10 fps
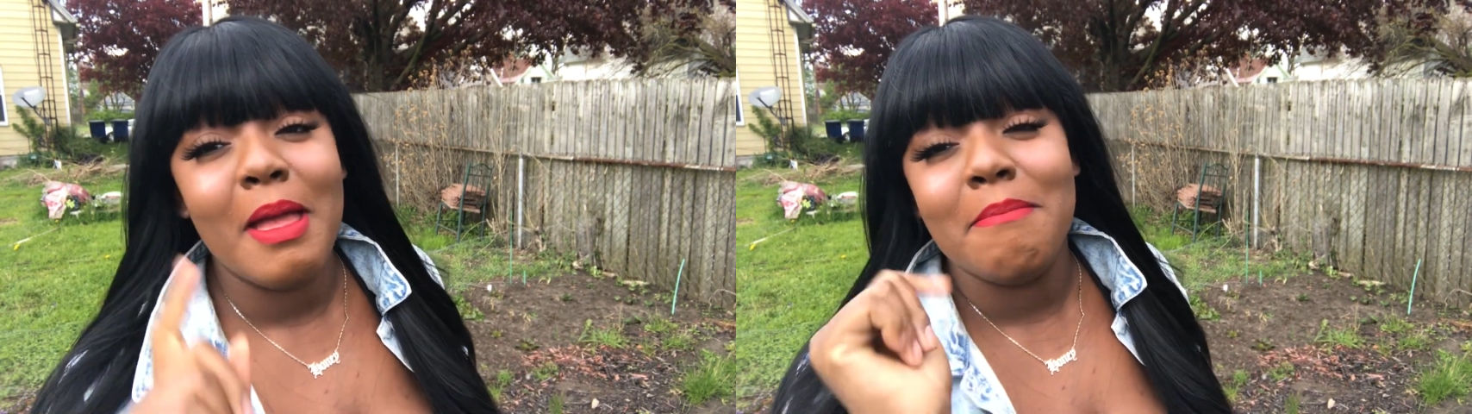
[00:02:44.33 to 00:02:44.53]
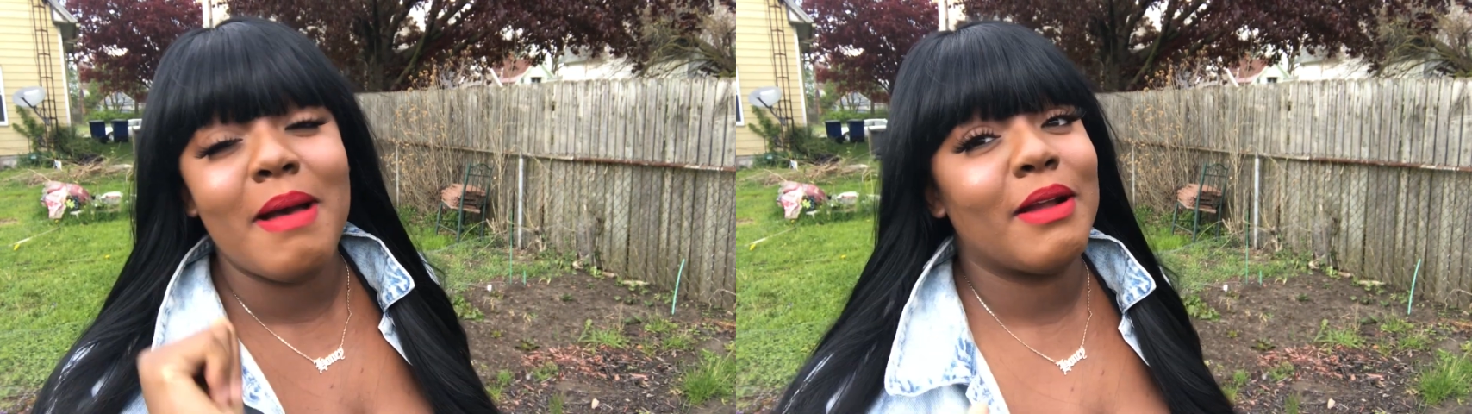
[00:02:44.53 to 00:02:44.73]

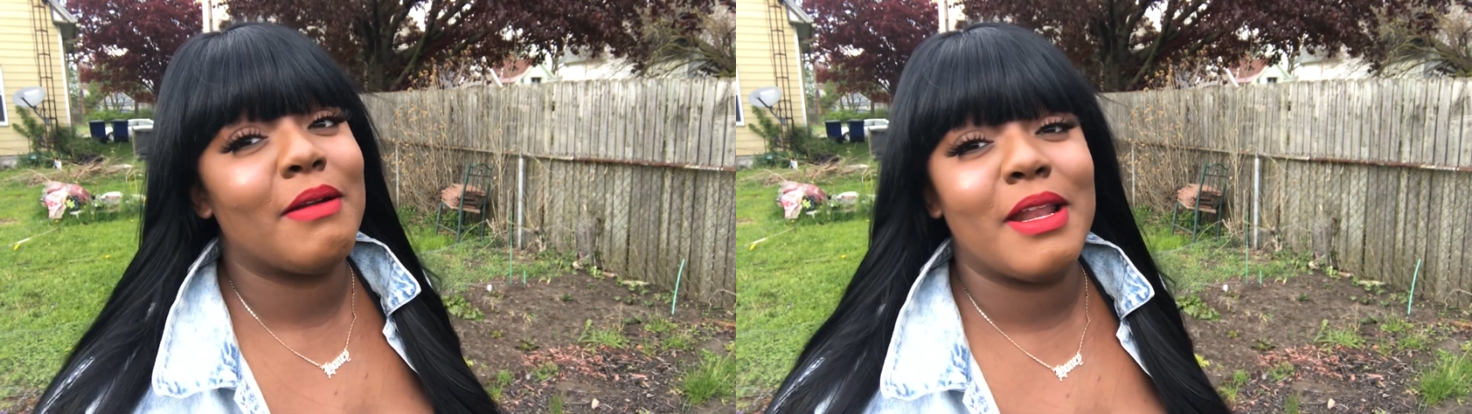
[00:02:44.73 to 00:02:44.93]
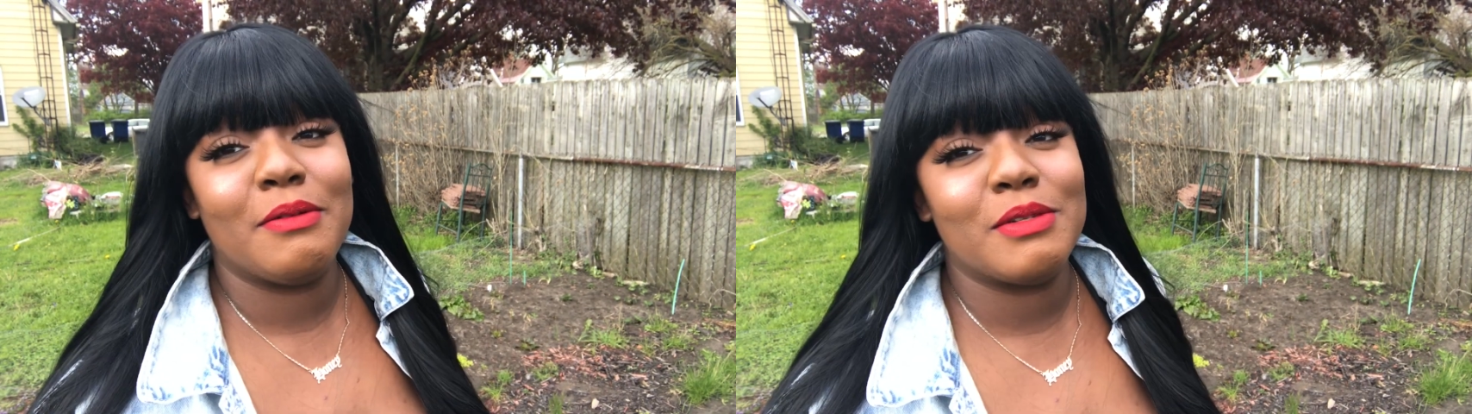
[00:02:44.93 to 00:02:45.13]
My
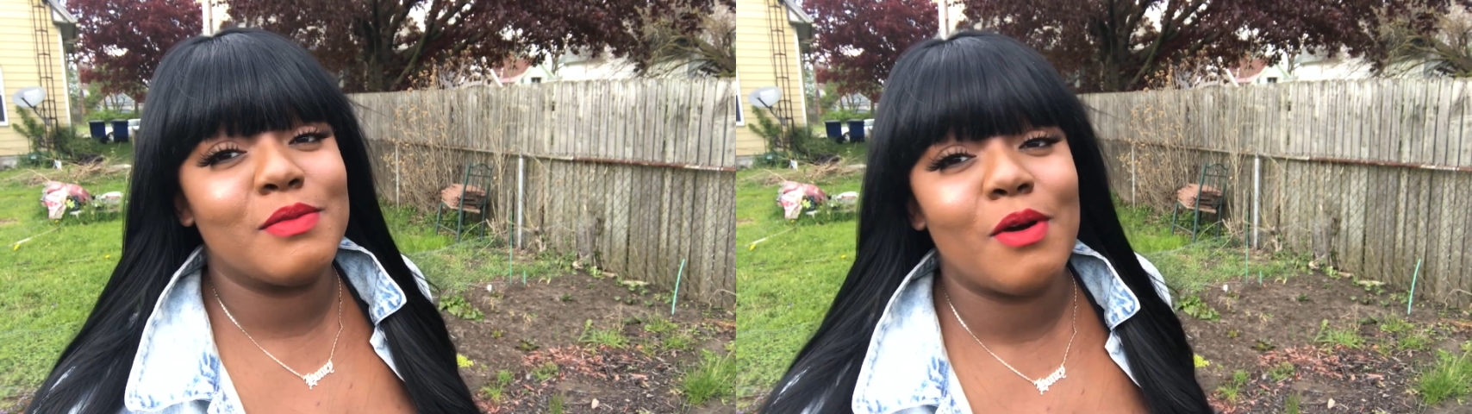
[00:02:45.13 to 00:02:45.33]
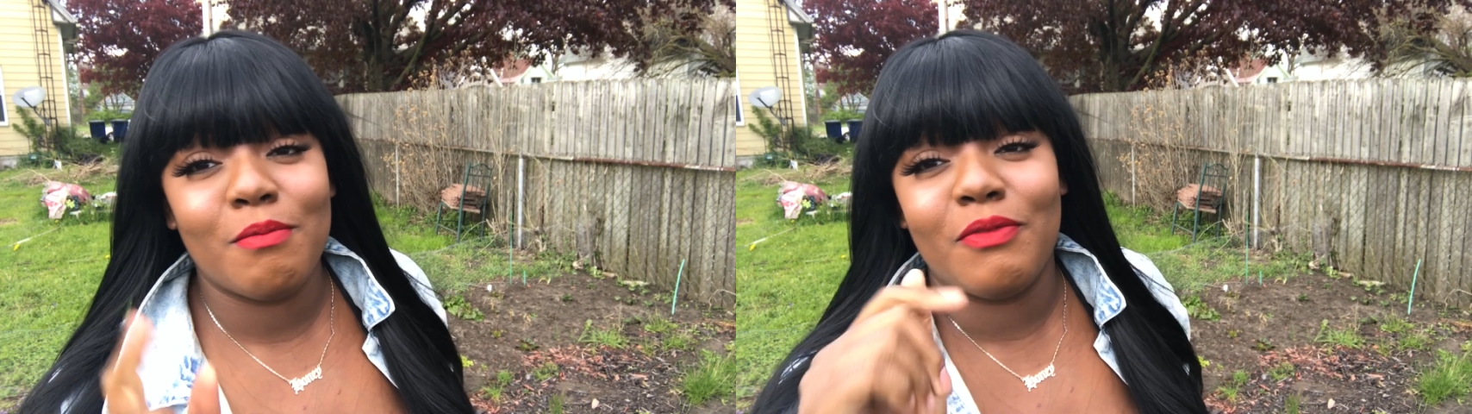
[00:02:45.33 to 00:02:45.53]
granny was
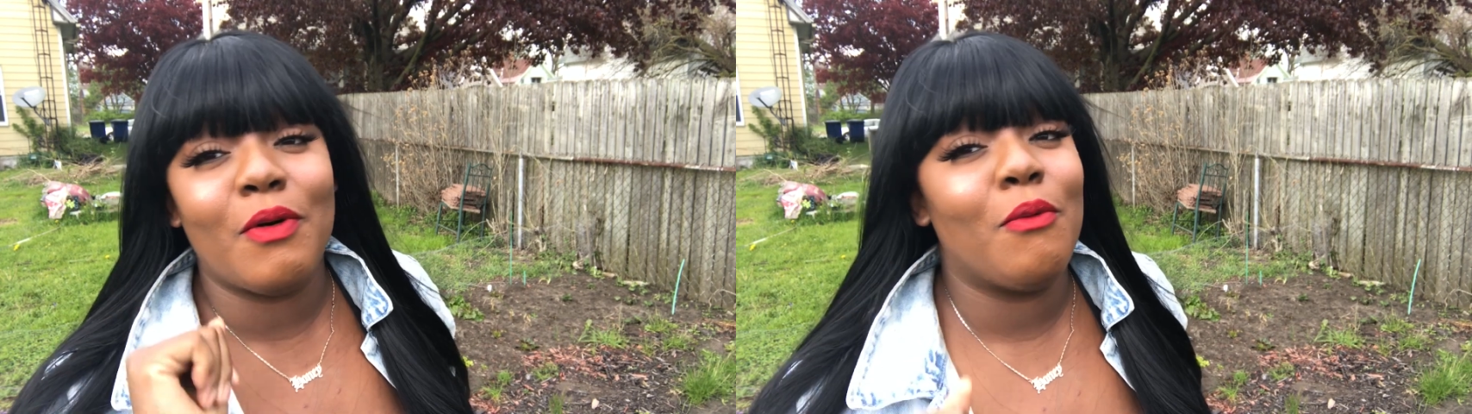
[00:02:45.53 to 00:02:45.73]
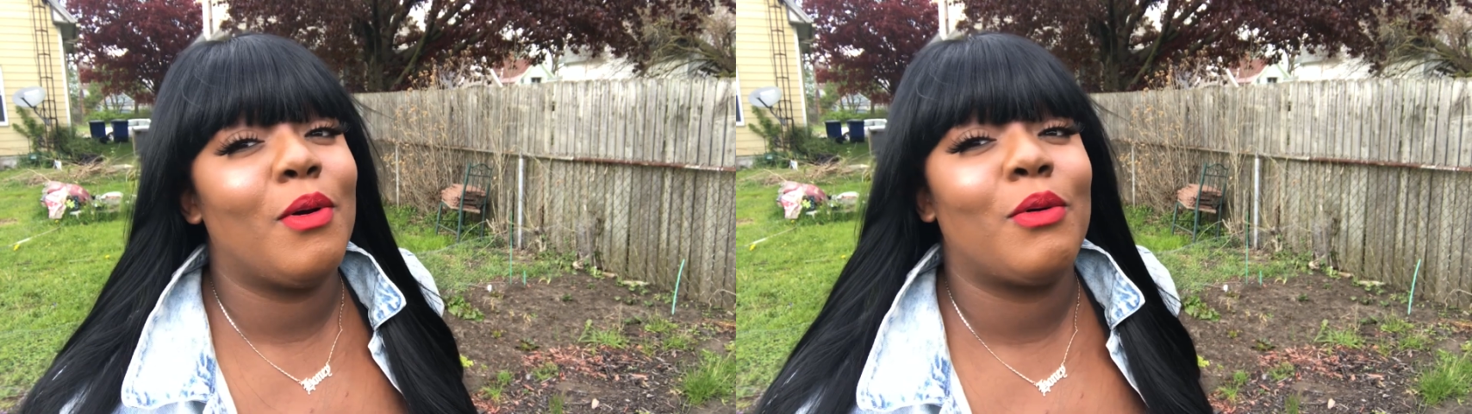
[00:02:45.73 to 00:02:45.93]
woke
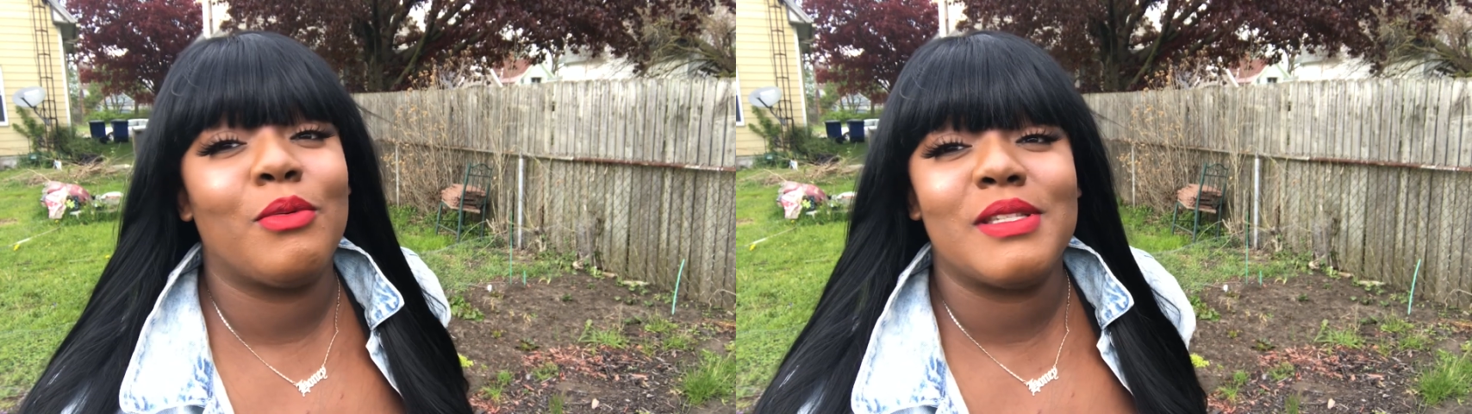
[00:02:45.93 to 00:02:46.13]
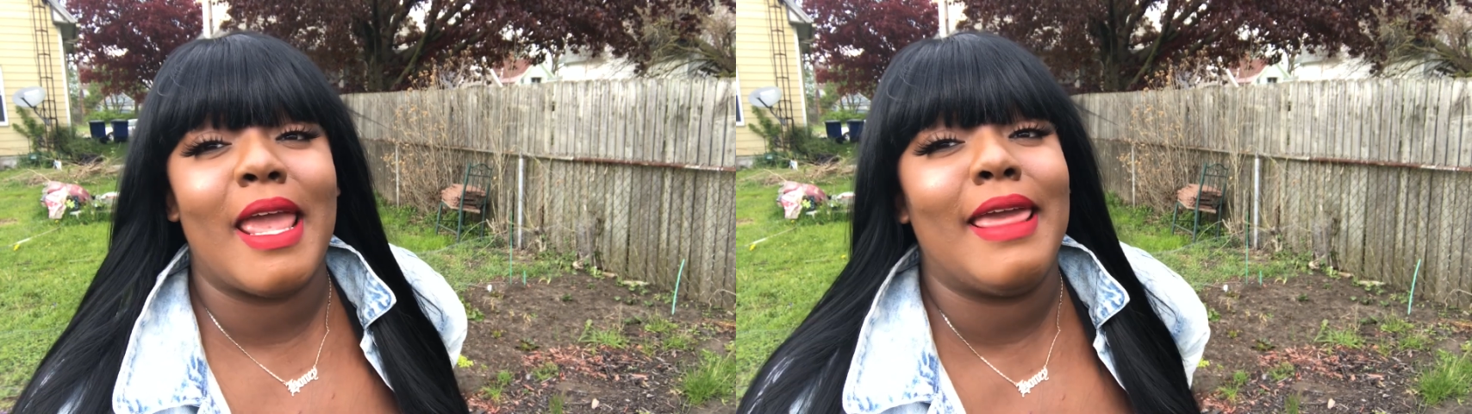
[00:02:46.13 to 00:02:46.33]
before woke
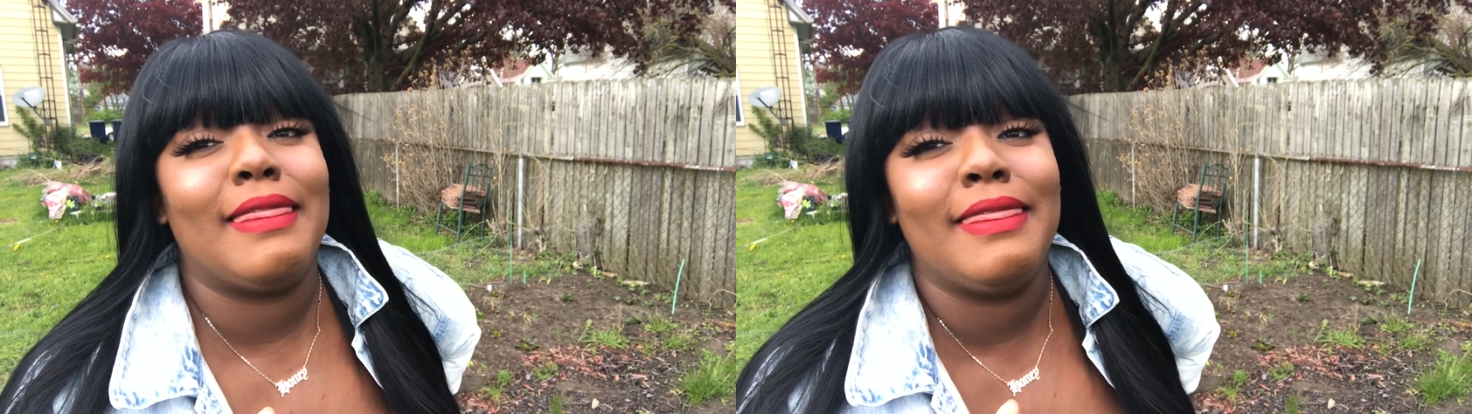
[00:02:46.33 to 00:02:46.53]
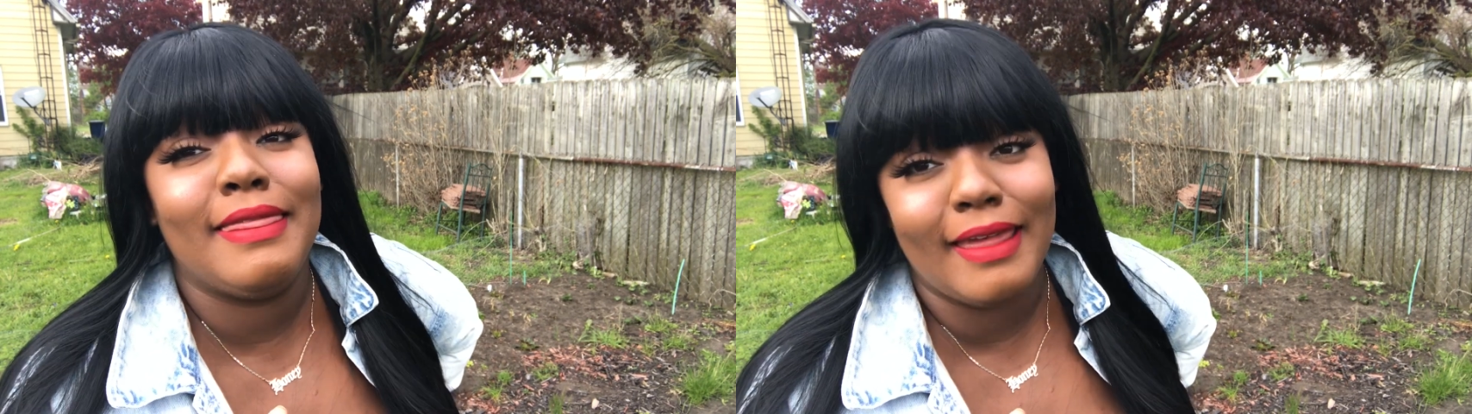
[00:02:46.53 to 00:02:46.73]
was a
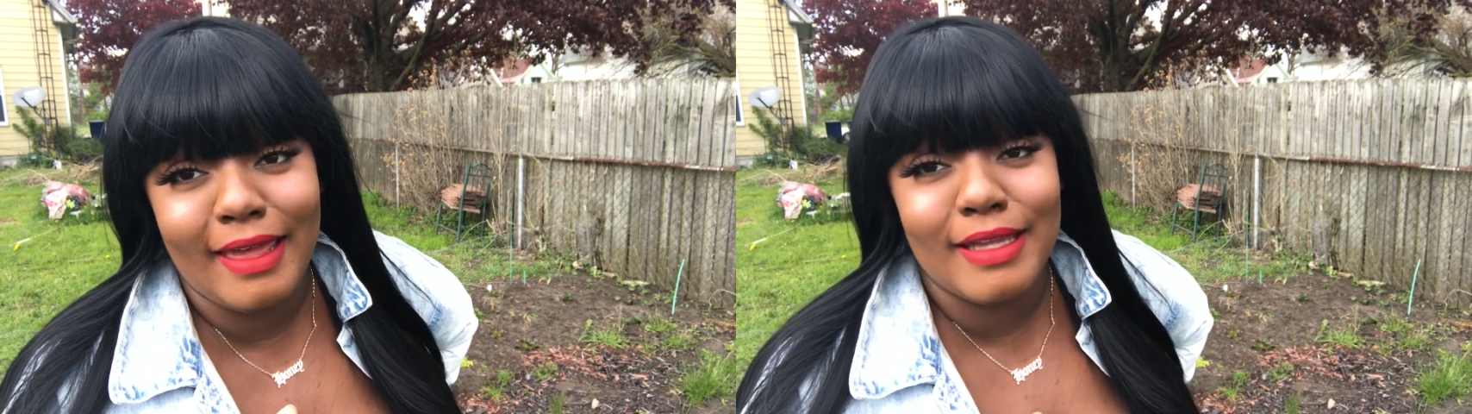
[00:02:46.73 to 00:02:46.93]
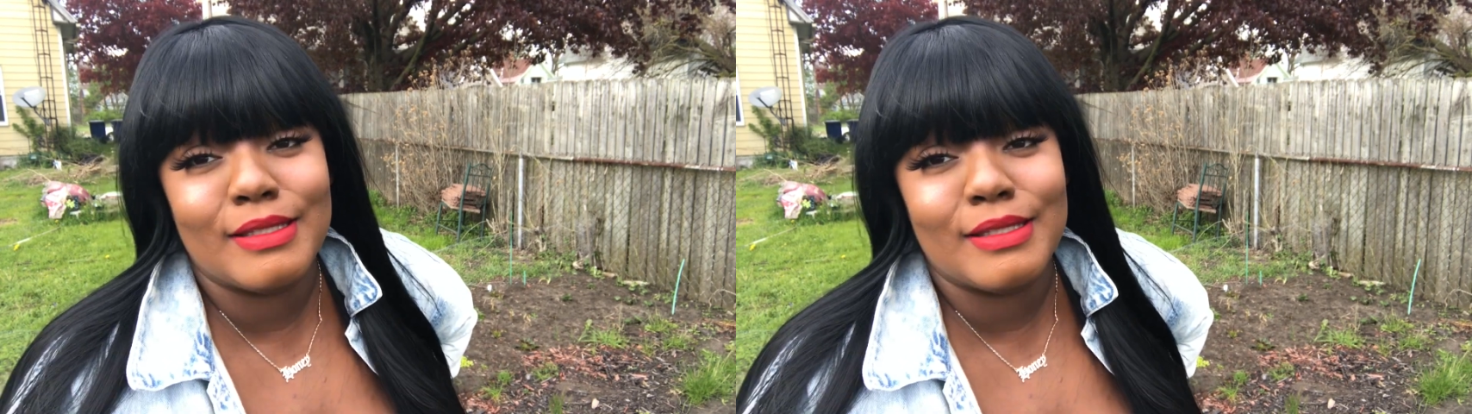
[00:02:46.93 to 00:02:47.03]
thing.